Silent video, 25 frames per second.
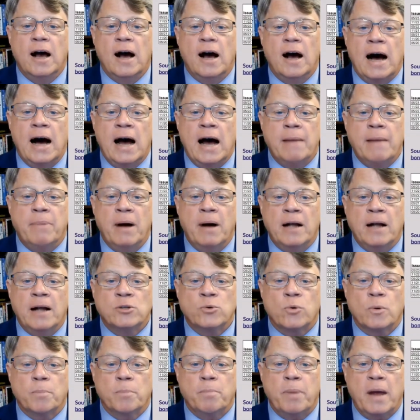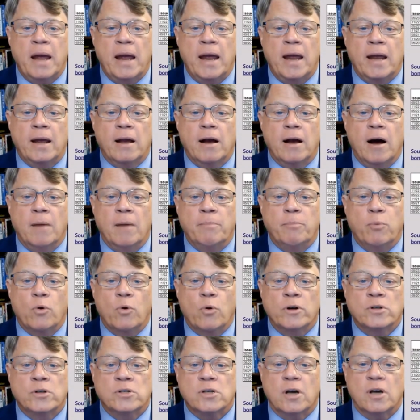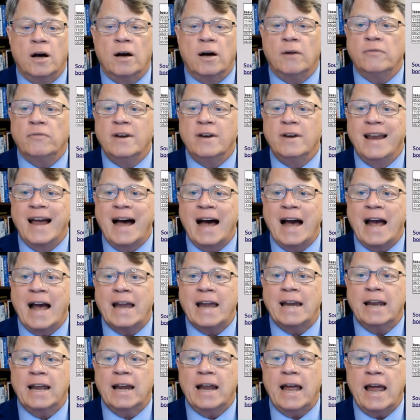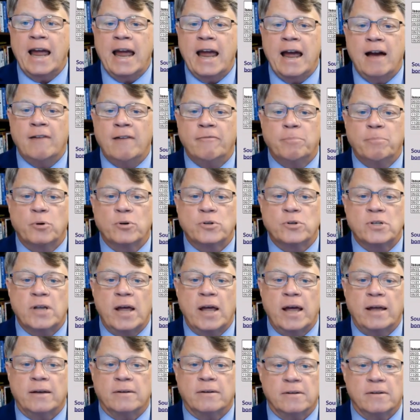I bonds were paying upwards of 9.5%.